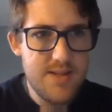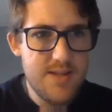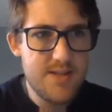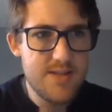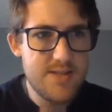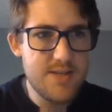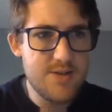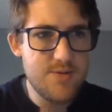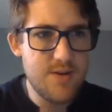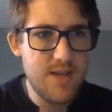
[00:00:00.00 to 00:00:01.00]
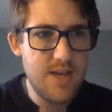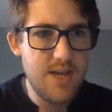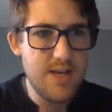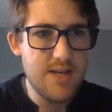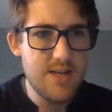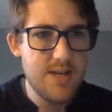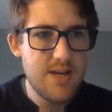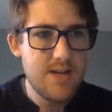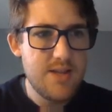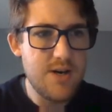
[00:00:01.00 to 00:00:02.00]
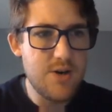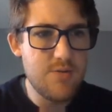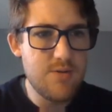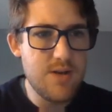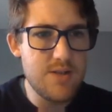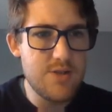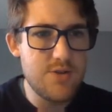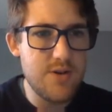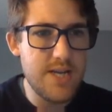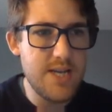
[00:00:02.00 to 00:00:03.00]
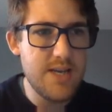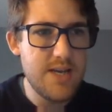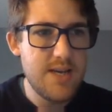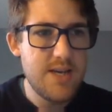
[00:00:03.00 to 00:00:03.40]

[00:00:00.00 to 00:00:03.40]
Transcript: So in the whole country,